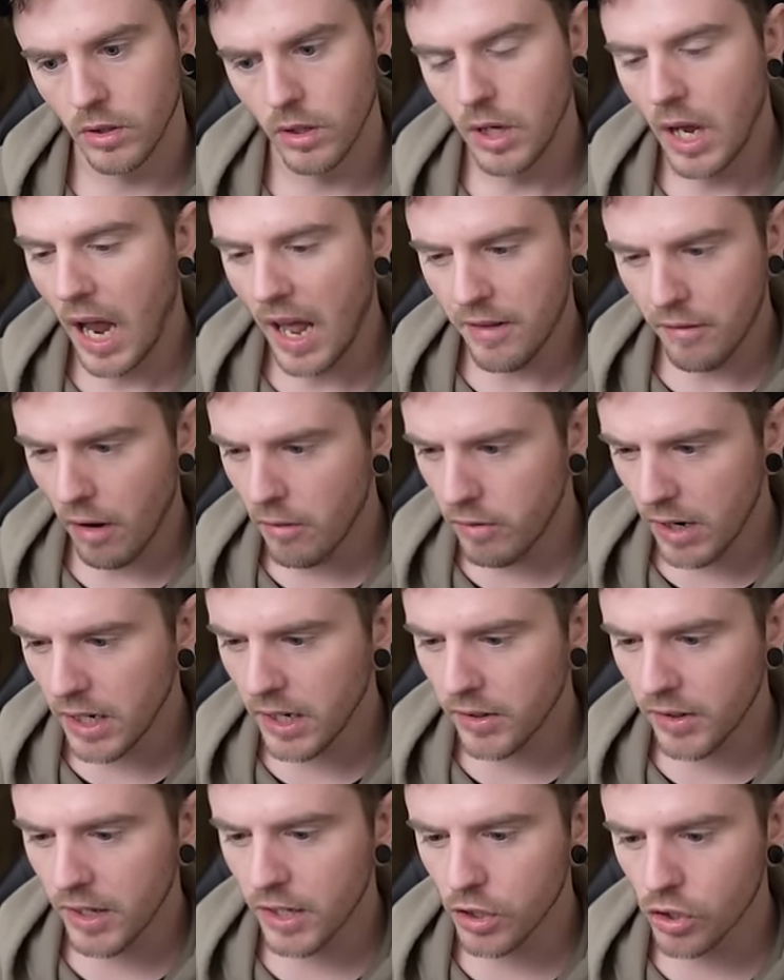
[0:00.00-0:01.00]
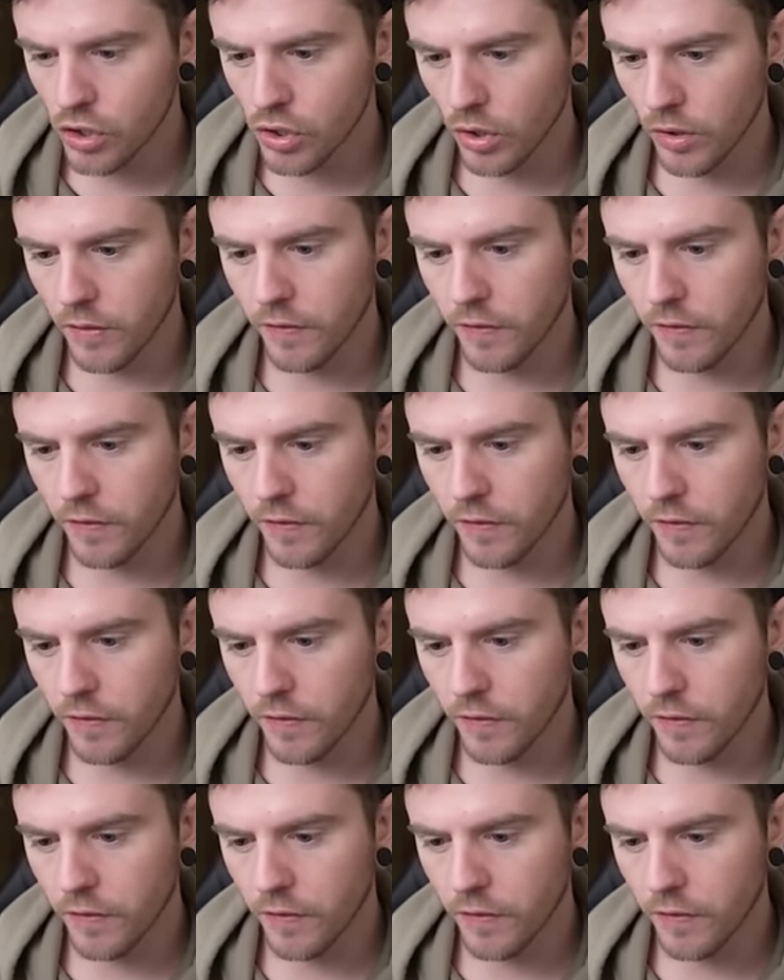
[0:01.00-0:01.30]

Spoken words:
I really think he should